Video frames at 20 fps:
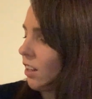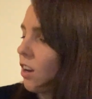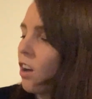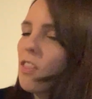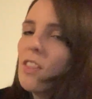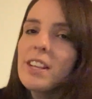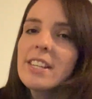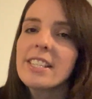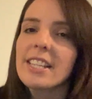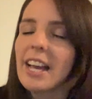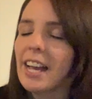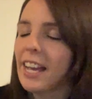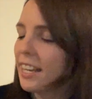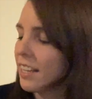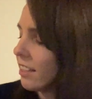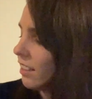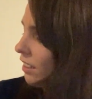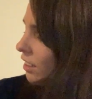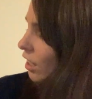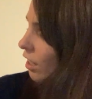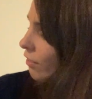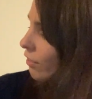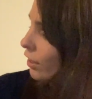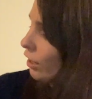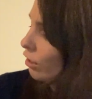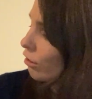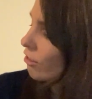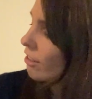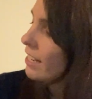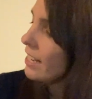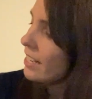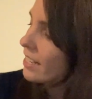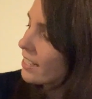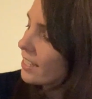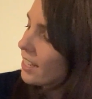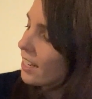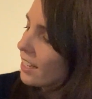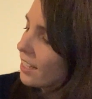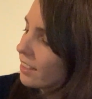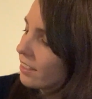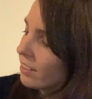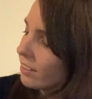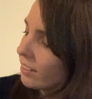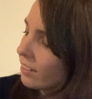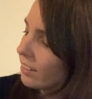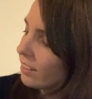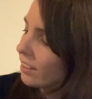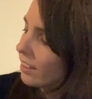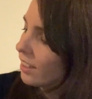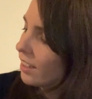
on the tail of a green turtle,